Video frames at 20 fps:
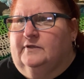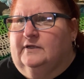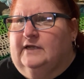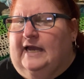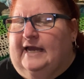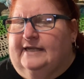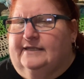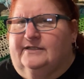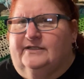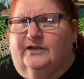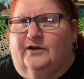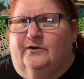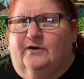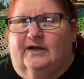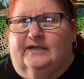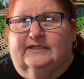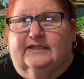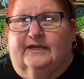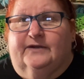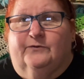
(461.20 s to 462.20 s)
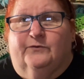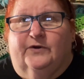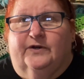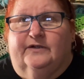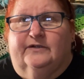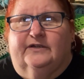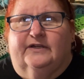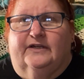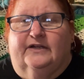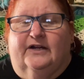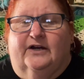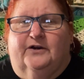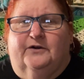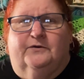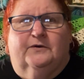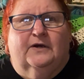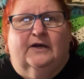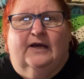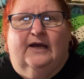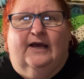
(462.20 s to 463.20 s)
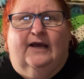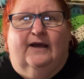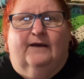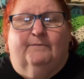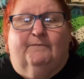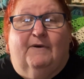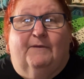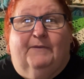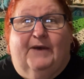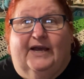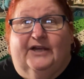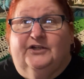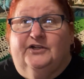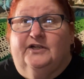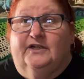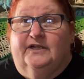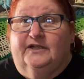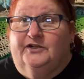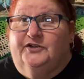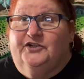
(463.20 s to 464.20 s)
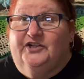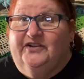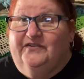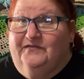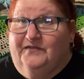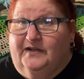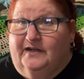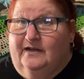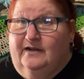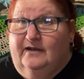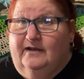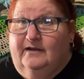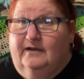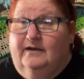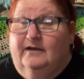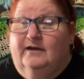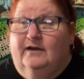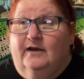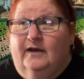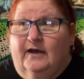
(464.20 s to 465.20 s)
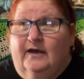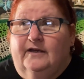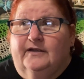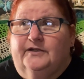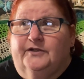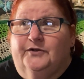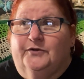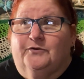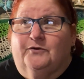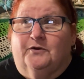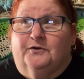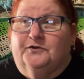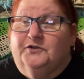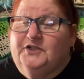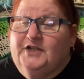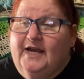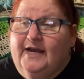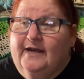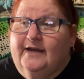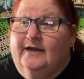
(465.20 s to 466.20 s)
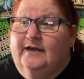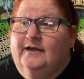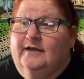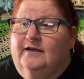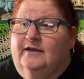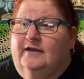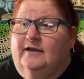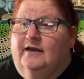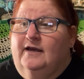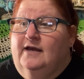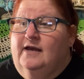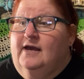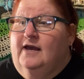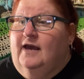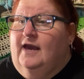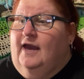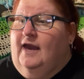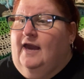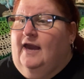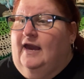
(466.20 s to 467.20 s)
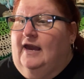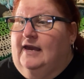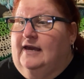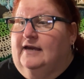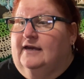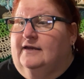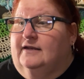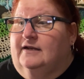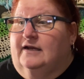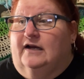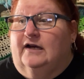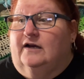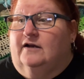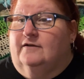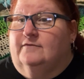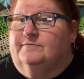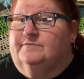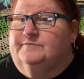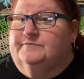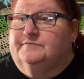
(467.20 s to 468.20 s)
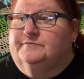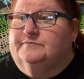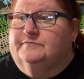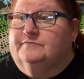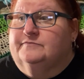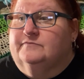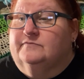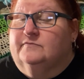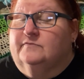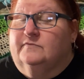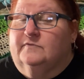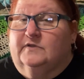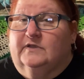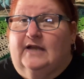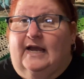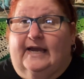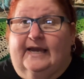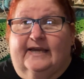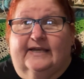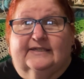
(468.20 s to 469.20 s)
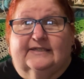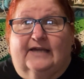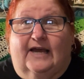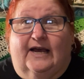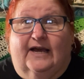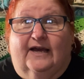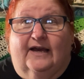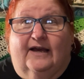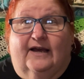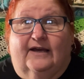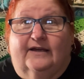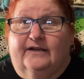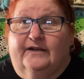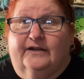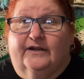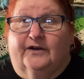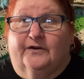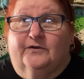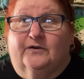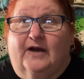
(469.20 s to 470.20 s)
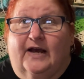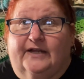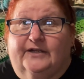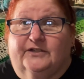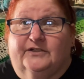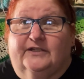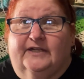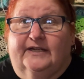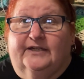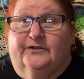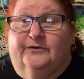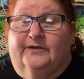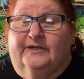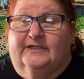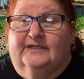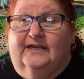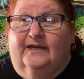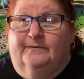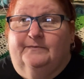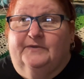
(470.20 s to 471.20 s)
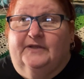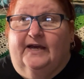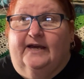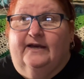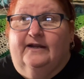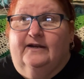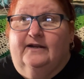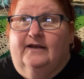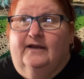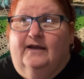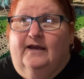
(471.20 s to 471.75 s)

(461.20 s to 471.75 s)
And so I was like, well, you know, my passion has shifted to crochet. And I guess I just need to accept that.